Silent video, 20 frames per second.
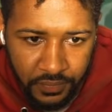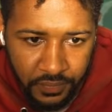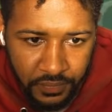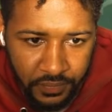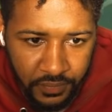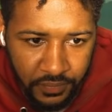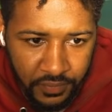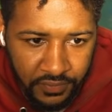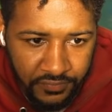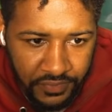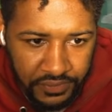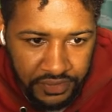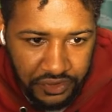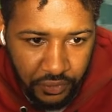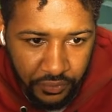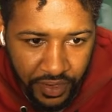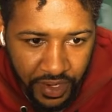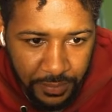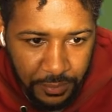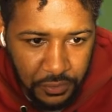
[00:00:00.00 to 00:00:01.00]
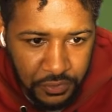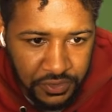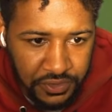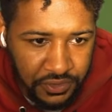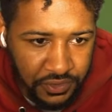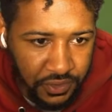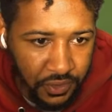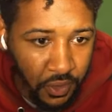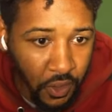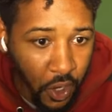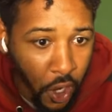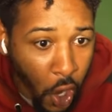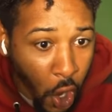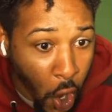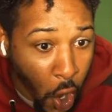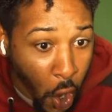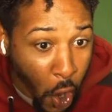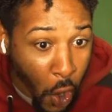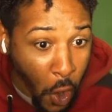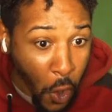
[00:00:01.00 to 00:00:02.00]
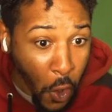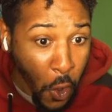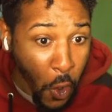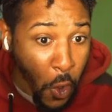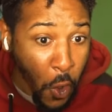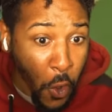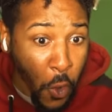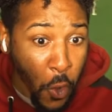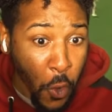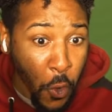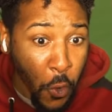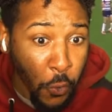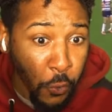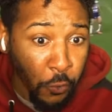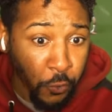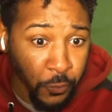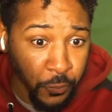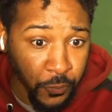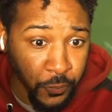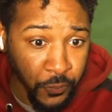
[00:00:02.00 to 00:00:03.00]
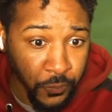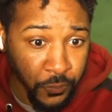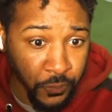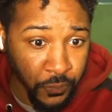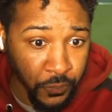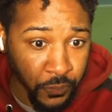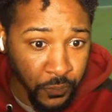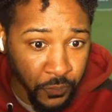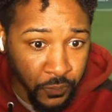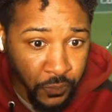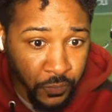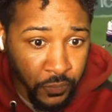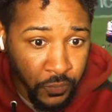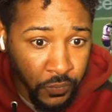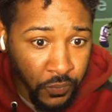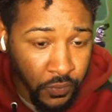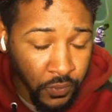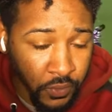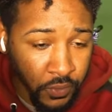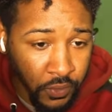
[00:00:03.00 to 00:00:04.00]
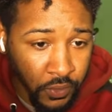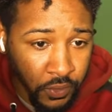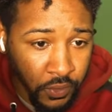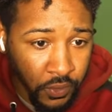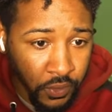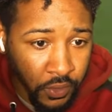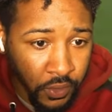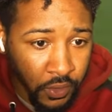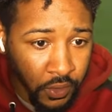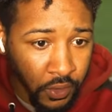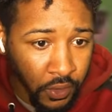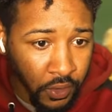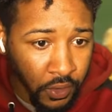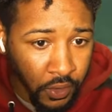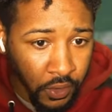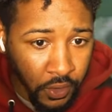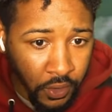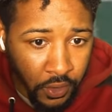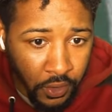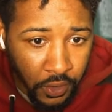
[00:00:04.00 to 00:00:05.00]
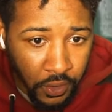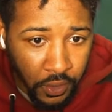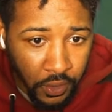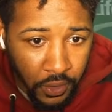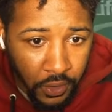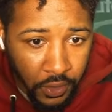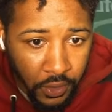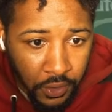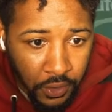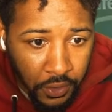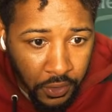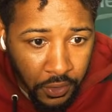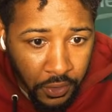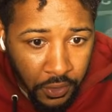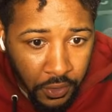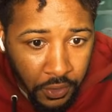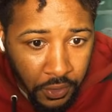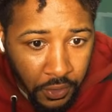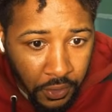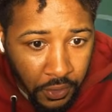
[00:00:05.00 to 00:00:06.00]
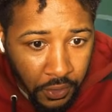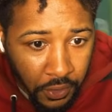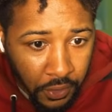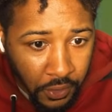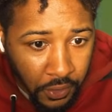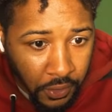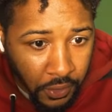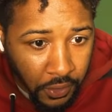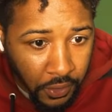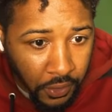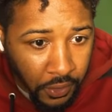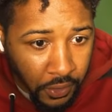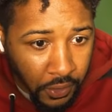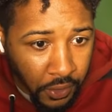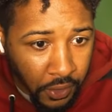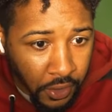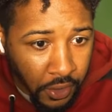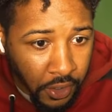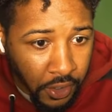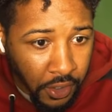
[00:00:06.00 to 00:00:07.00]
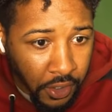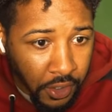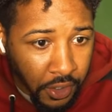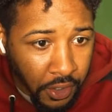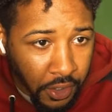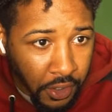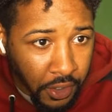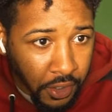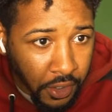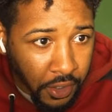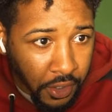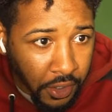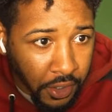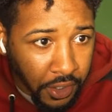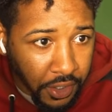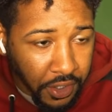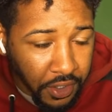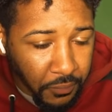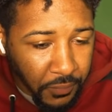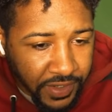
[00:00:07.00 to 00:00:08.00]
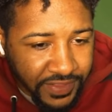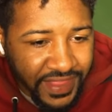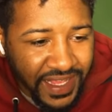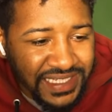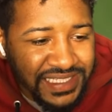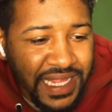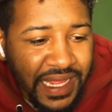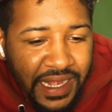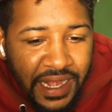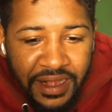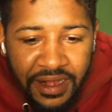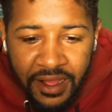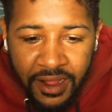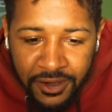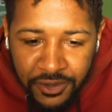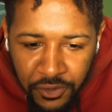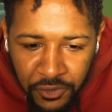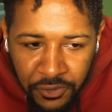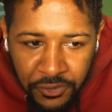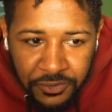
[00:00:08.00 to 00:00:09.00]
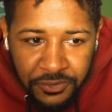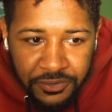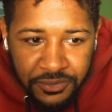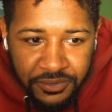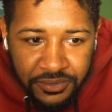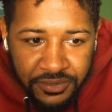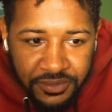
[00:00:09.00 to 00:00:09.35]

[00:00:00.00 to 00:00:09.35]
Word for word: to score the, Rebels. The oh! to score in the second. Wait, that's not a knock on?